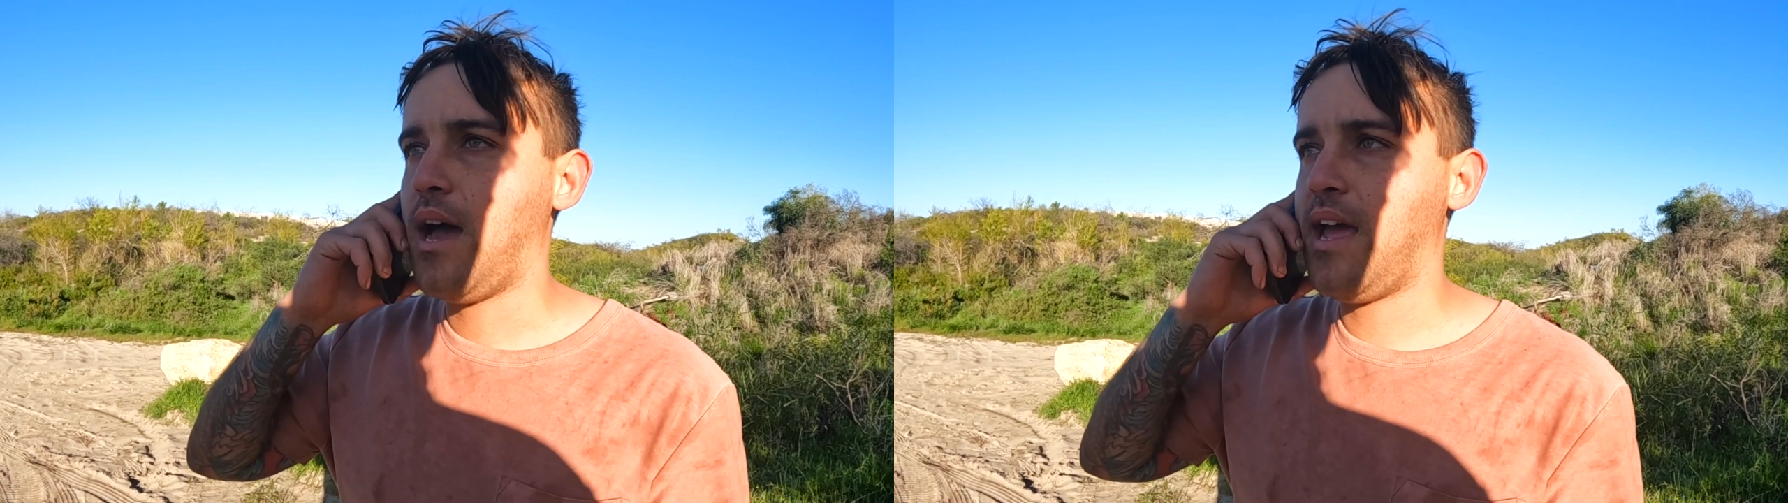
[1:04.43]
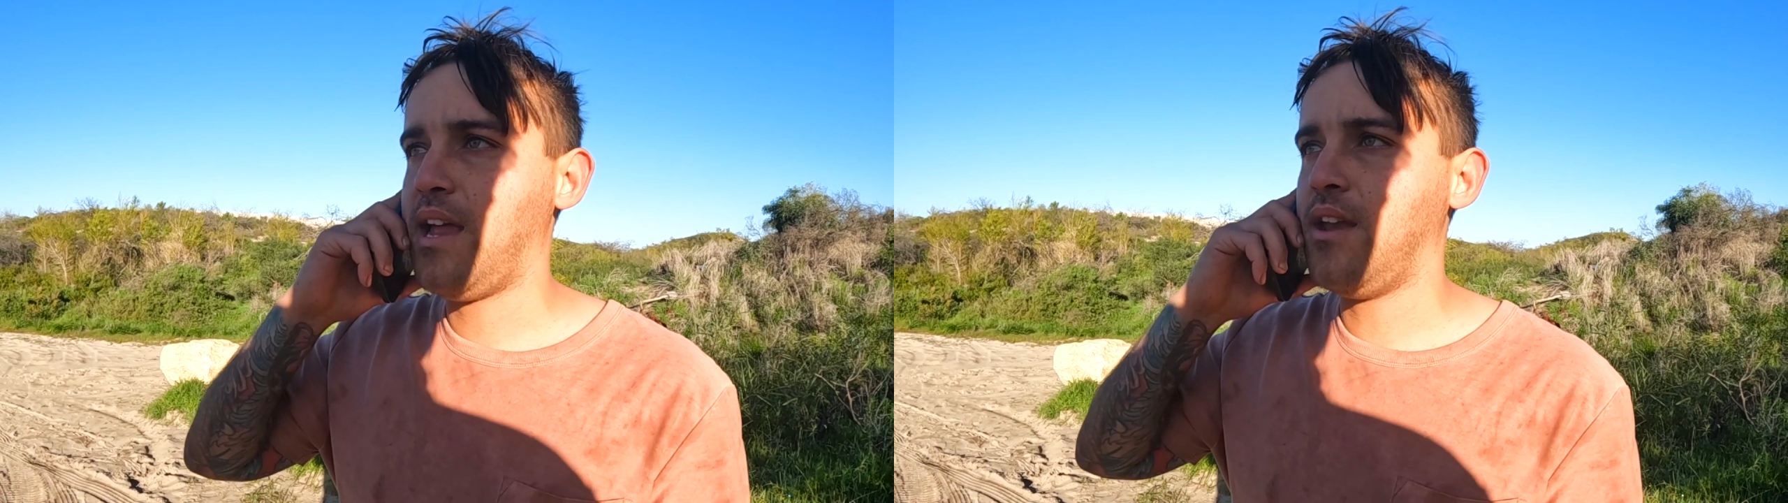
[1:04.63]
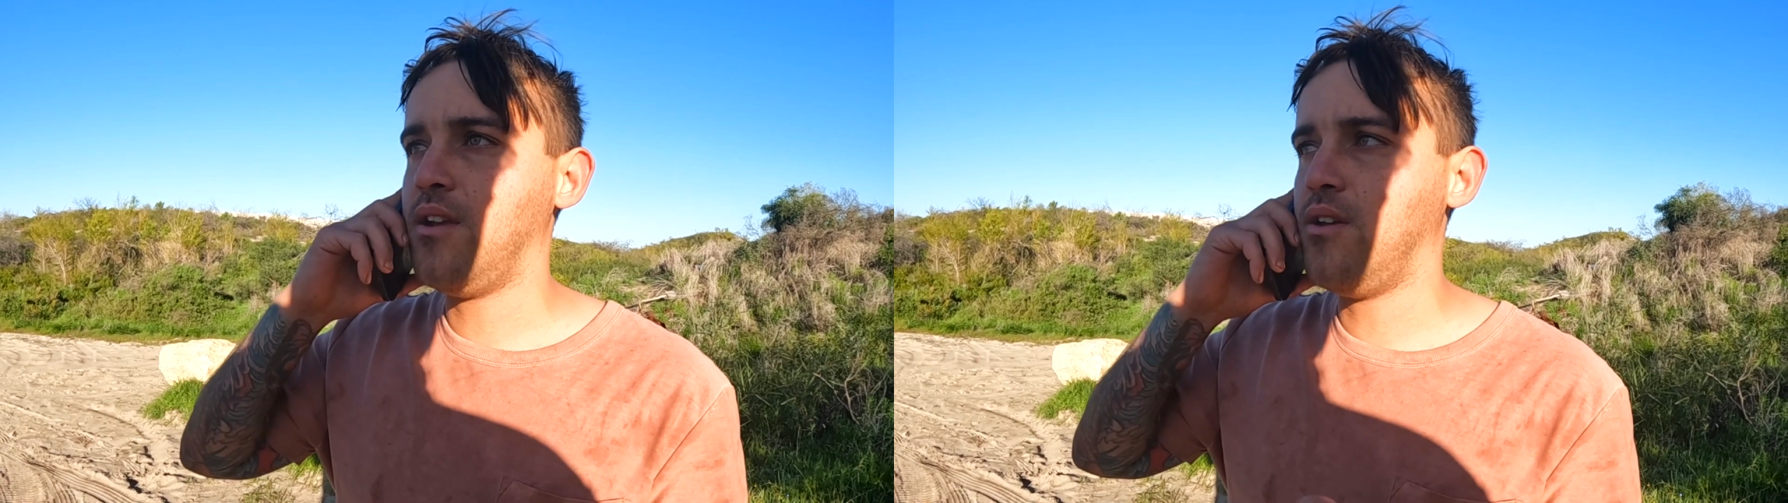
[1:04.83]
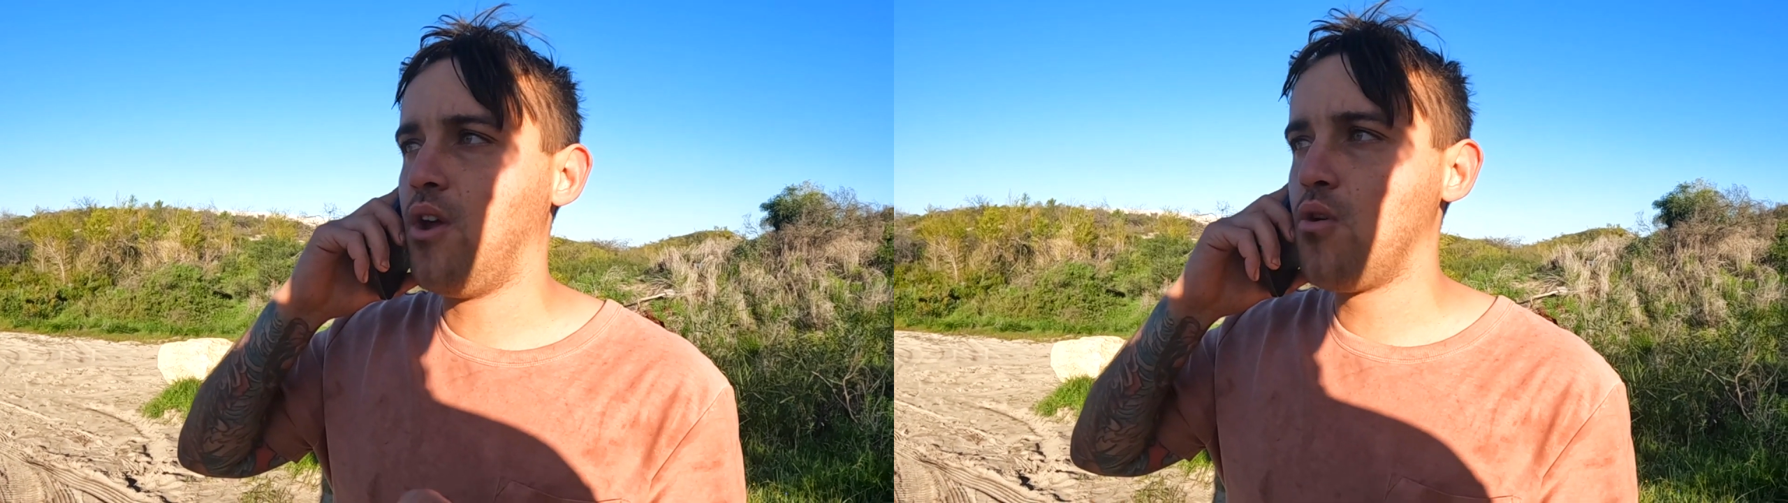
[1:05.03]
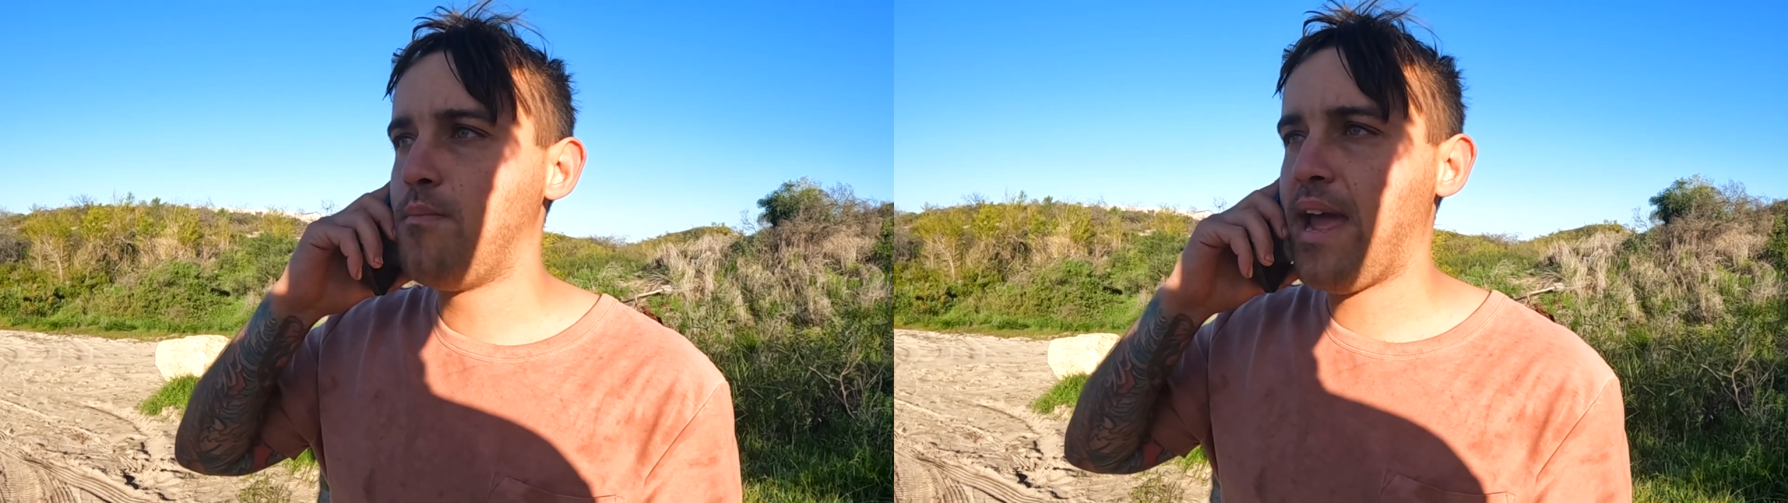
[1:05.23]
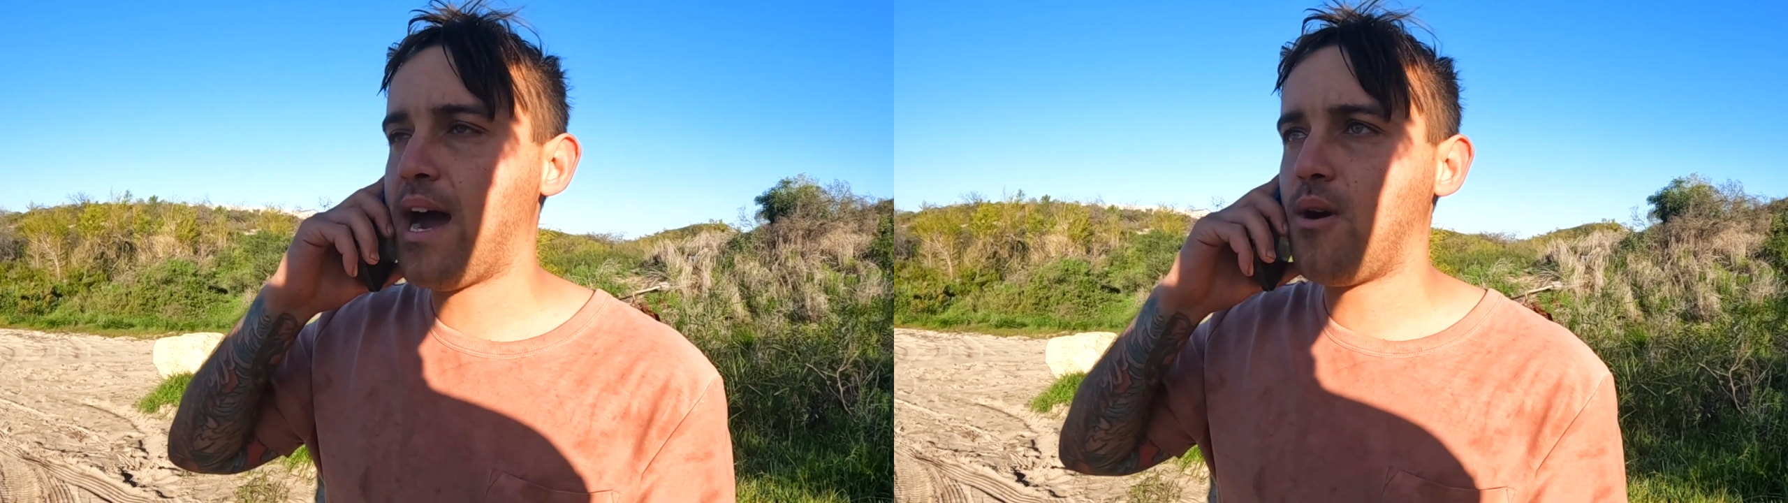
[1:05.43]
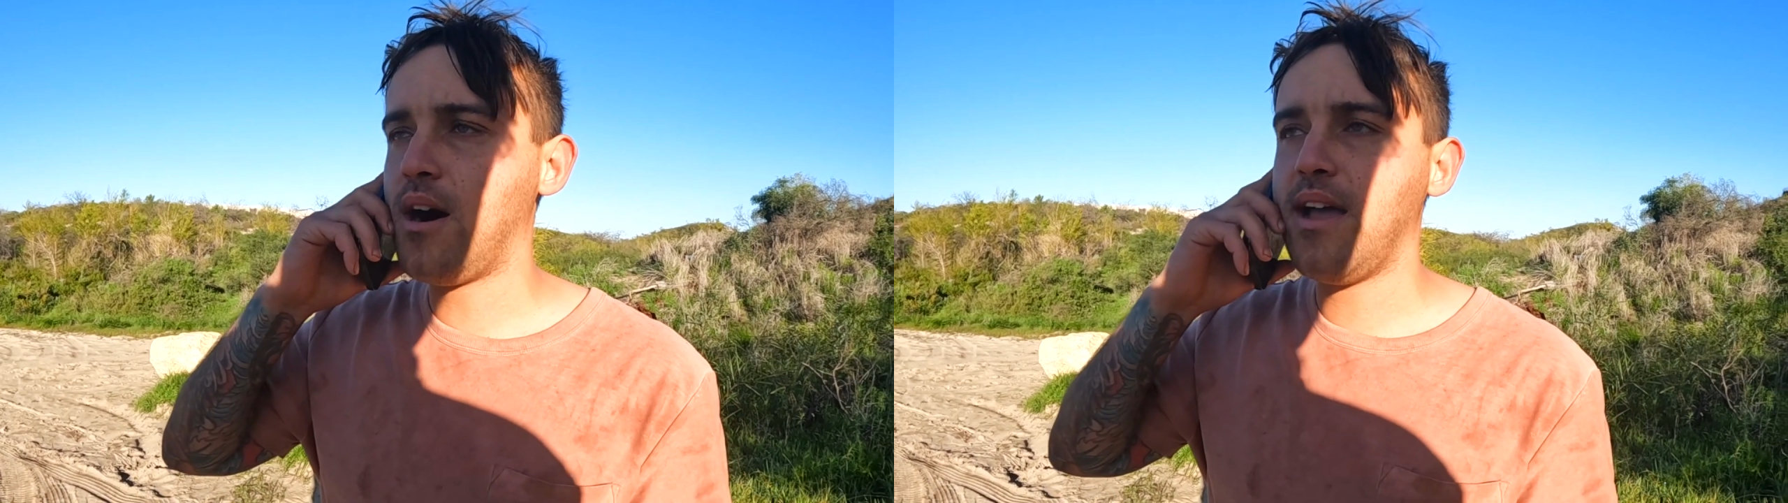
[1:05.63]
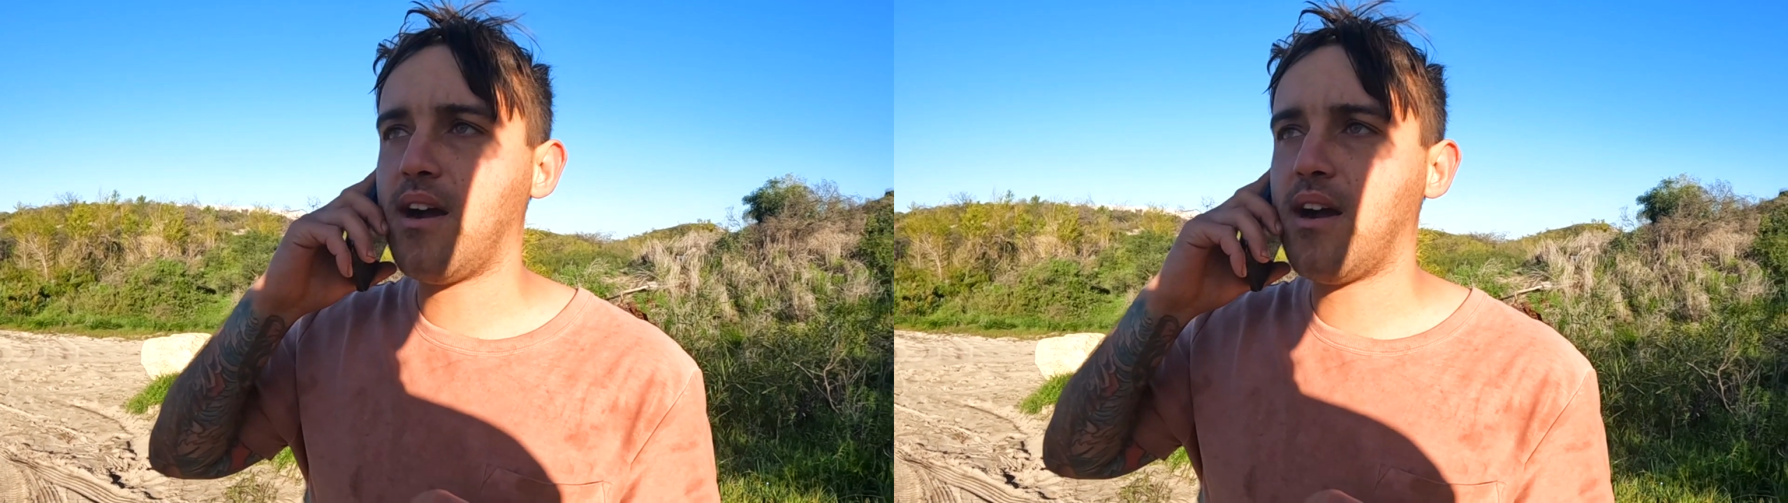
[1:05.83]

and no power.